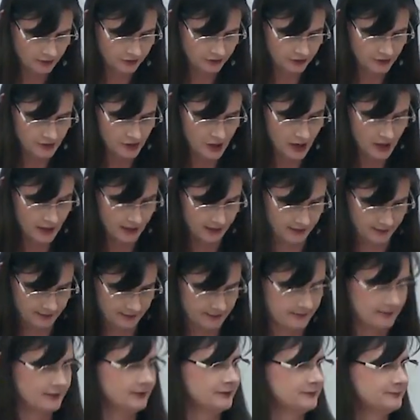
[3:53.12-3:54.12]

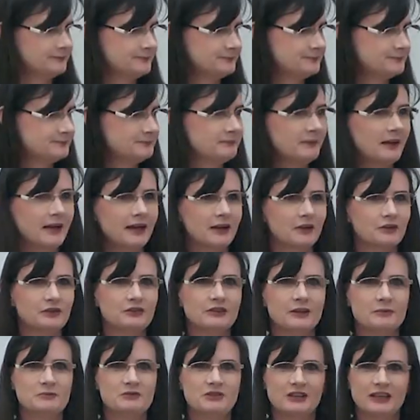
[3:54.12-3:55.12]
Tonight, our
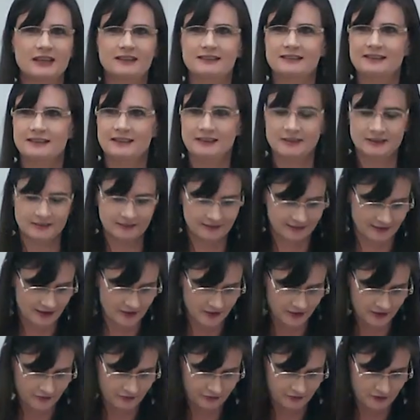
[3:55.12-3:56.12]
subject is
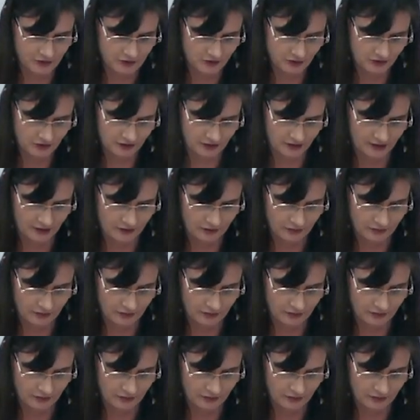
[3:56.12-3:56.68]
the future